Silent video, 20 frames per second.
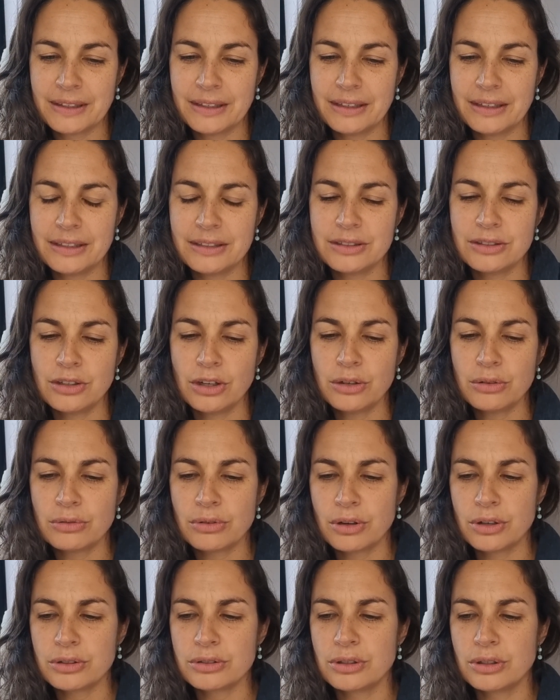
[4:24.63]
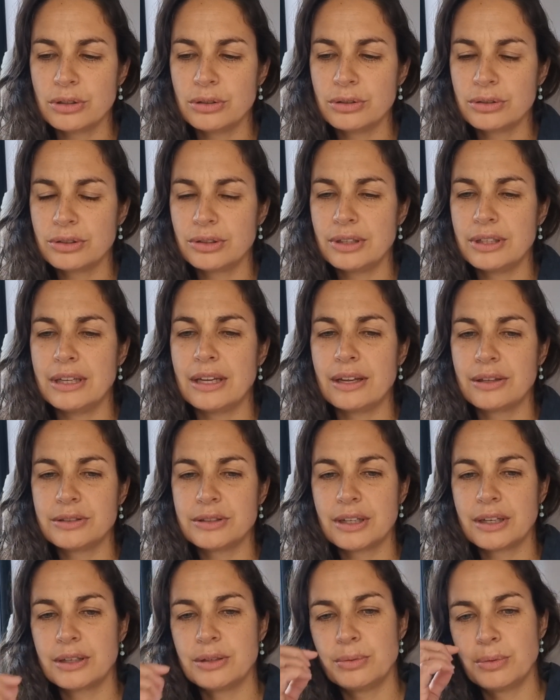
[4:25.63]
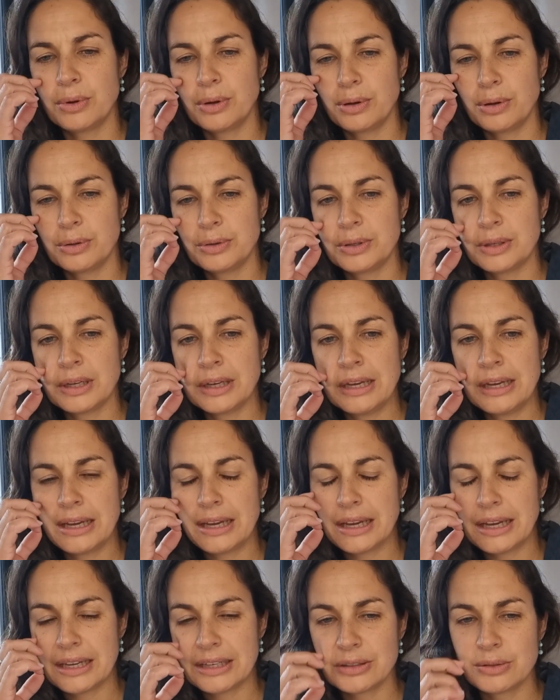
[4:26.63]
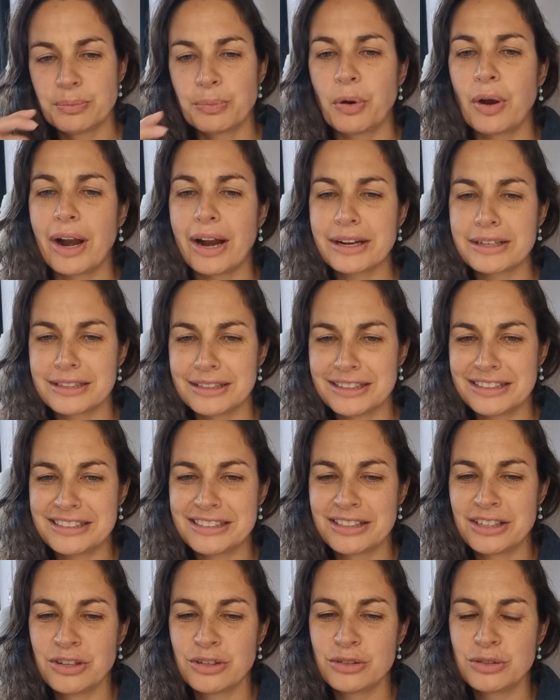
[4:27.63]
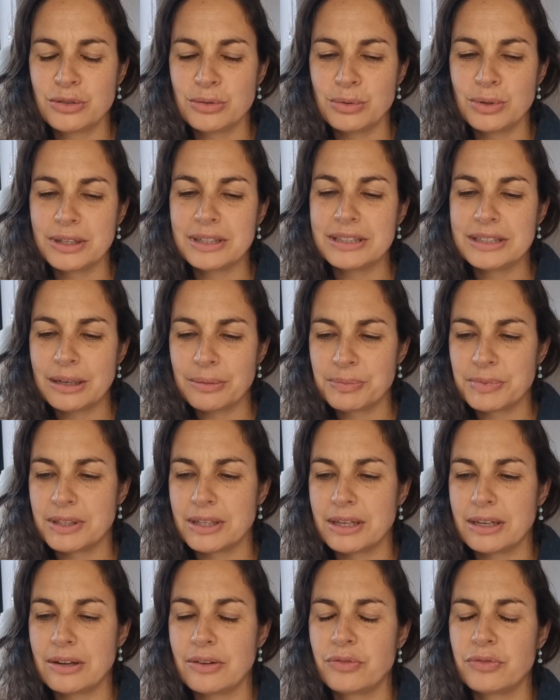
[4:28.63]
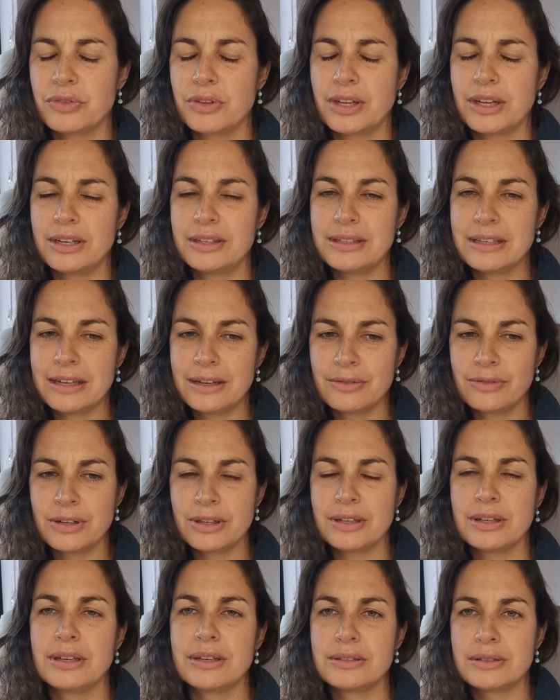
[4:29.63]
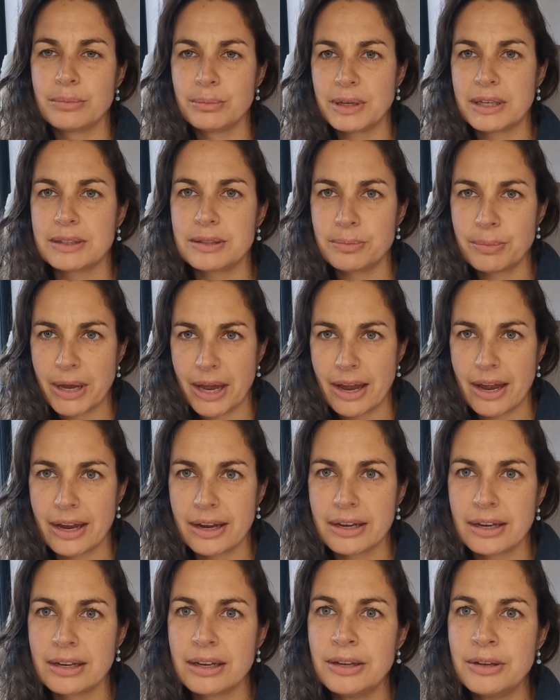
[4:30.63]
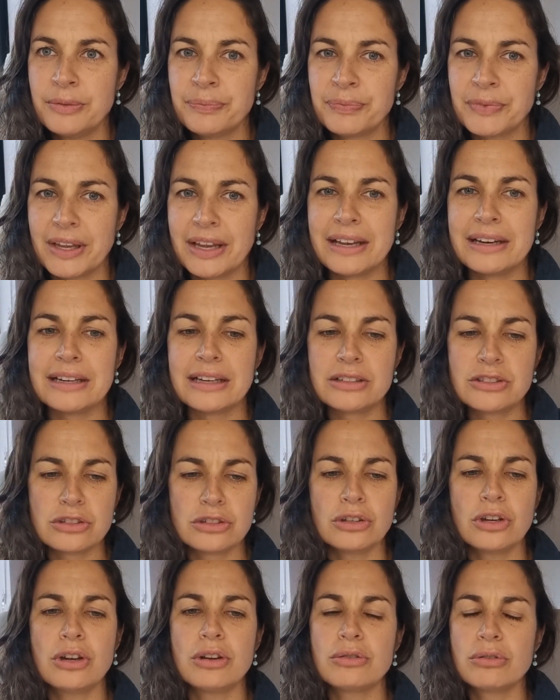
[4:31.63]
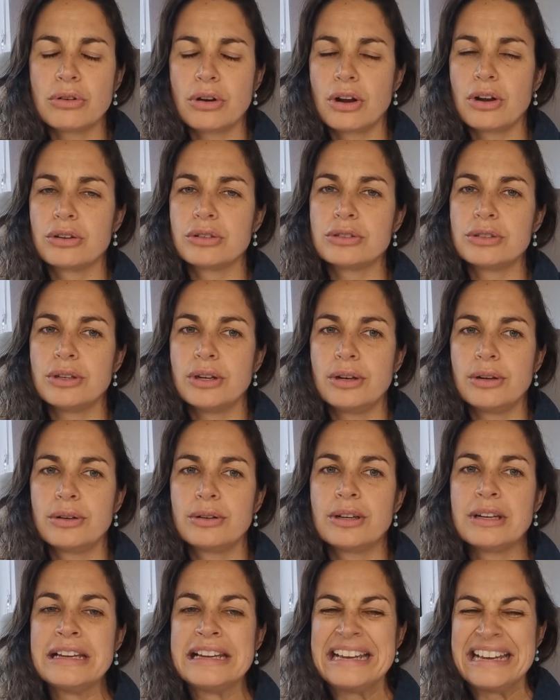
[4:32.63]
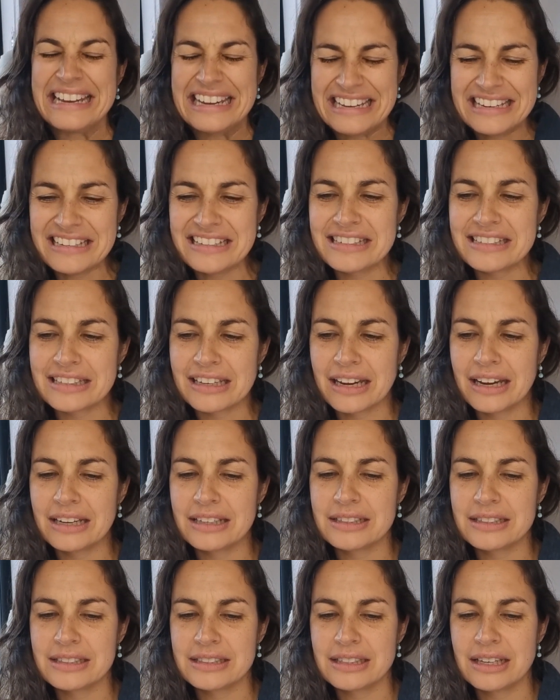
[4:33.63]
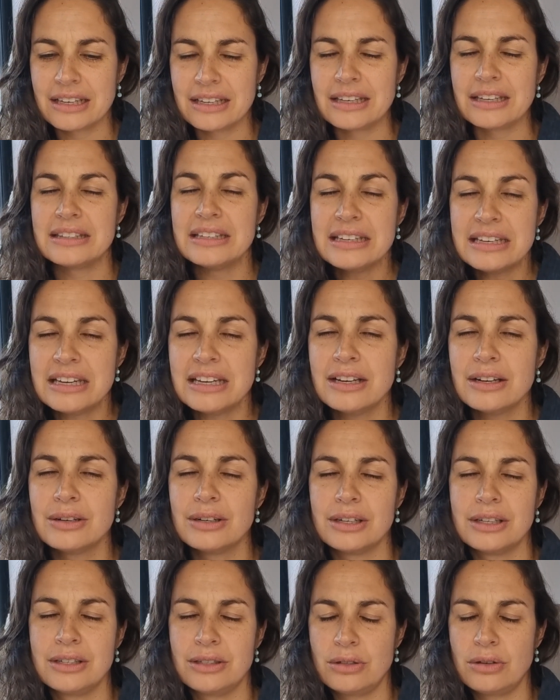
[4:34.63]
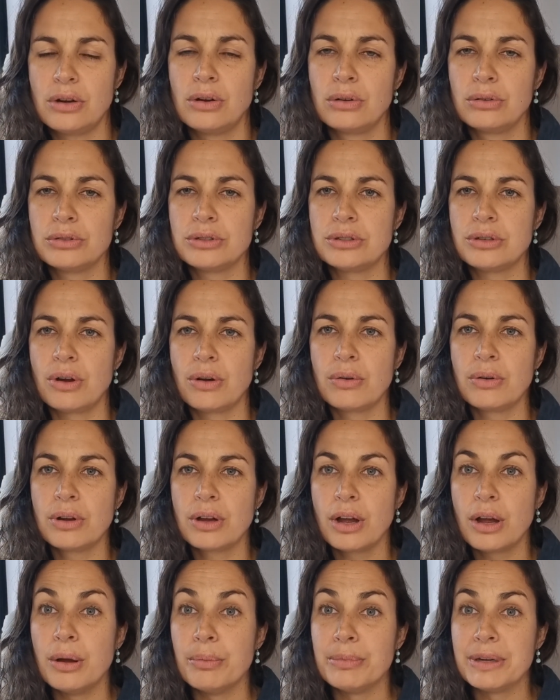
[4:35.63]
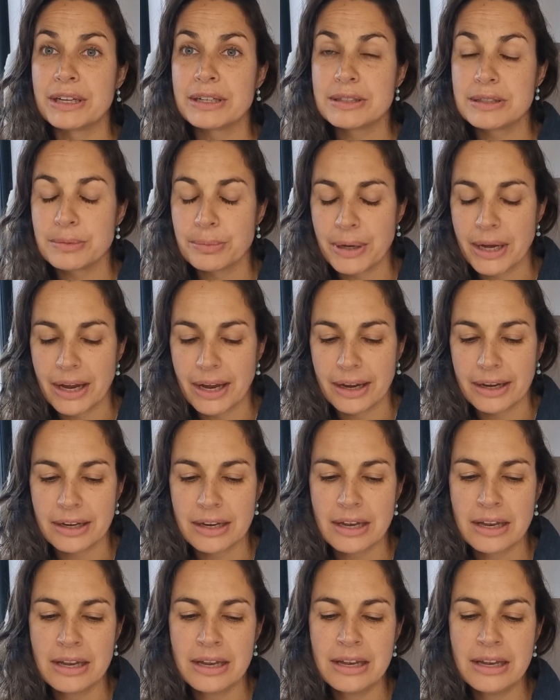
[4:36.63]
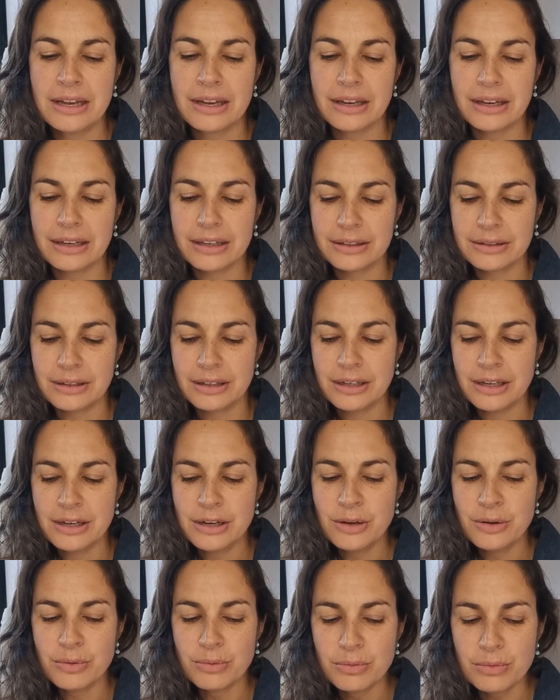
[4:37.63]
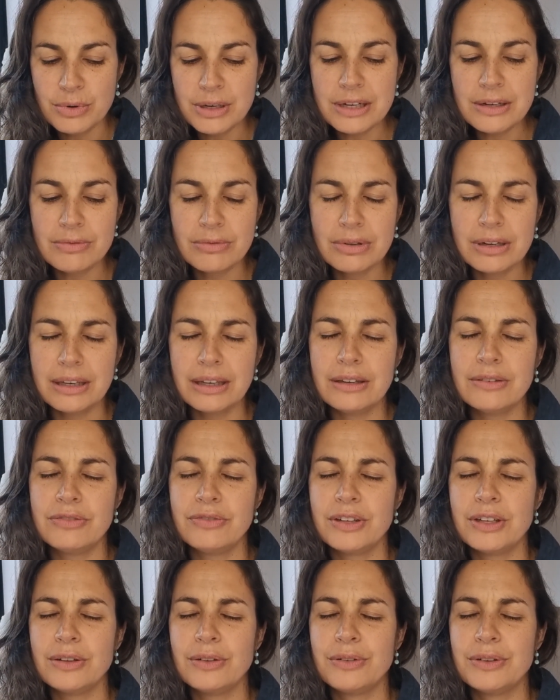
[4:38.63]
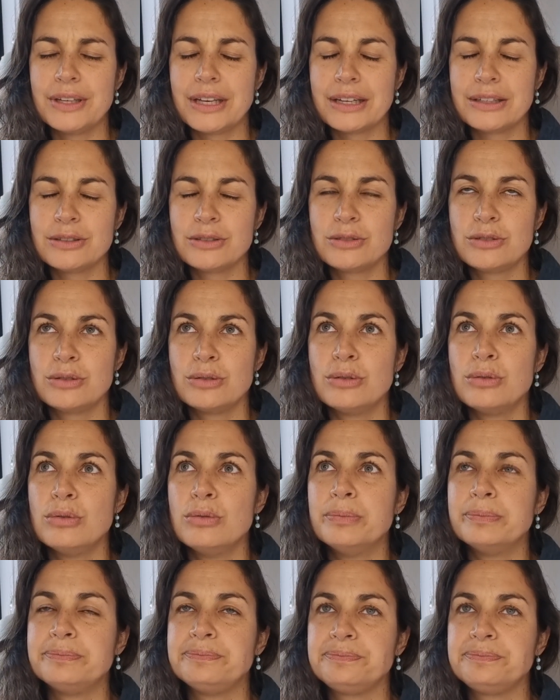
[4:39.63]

it's not wrong to look to the outside world as a practice to accepting that everything is a mixed bag. And it's not wrong to look inside to say that here is also a mixed bag. And we really feel that to